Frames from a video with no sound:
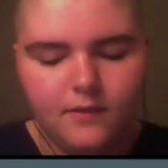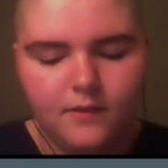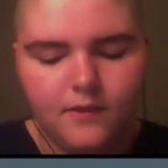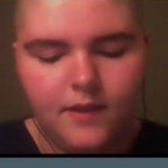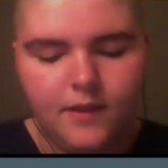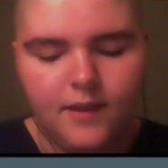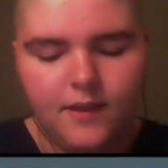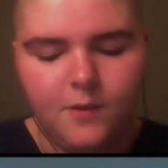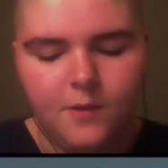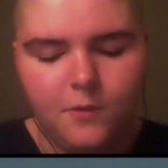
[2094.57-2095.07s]

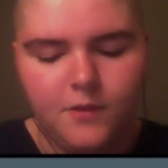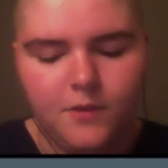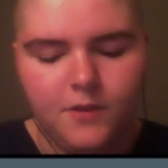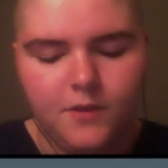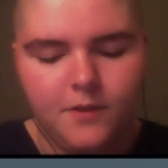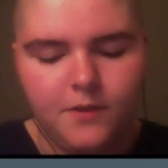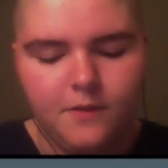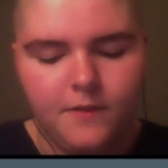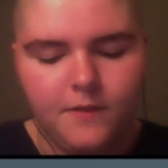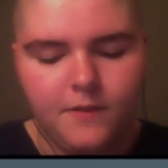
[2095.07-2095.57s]
Think what's
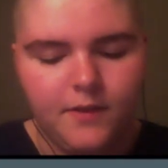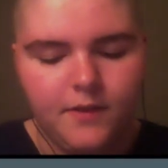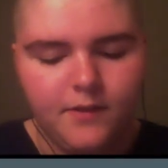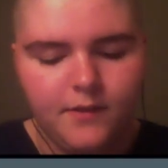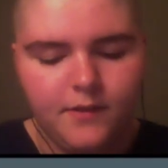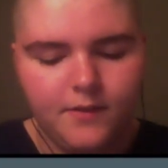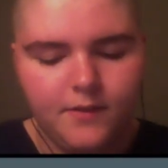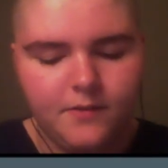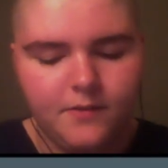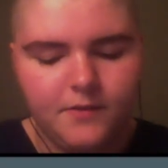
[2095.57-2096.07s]
her
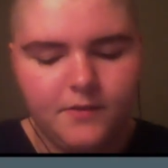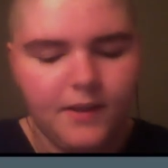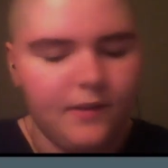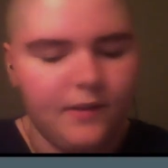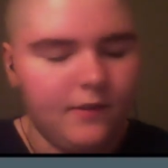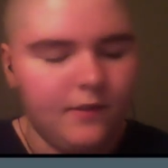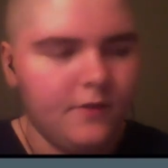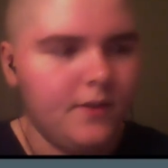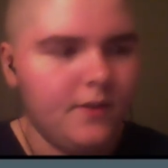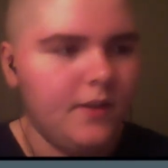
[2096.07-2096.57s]
face said
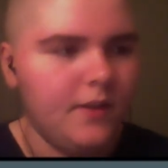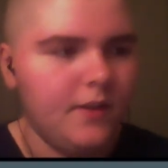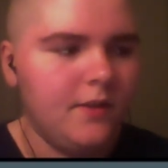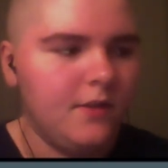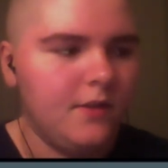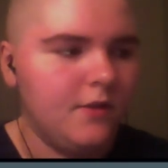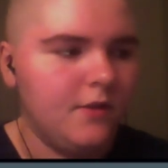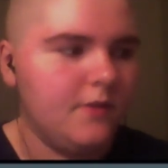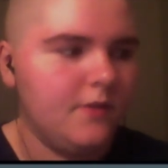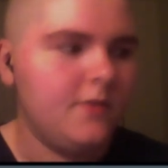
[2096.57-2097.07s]
13
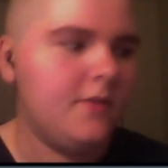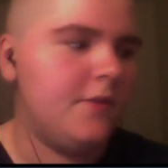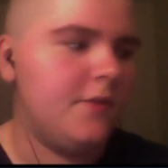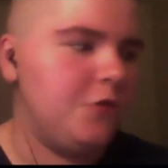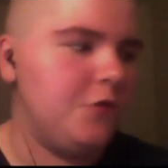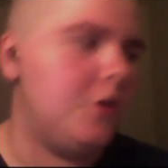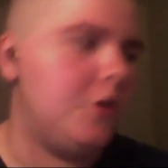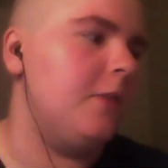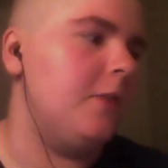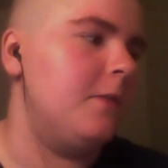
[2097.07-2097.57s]
years since
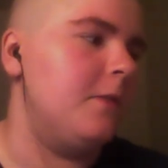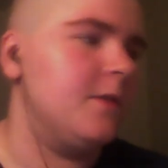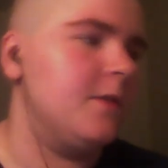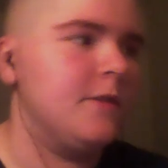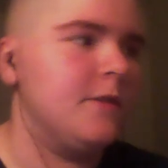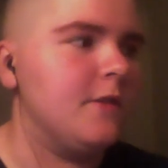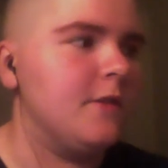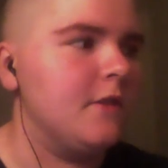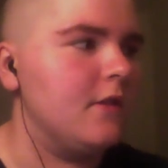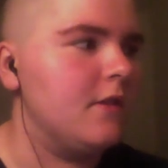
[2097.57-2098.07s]
she had a
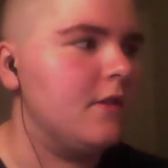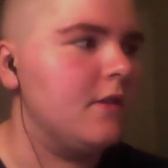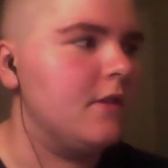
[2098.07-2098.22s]
visitor.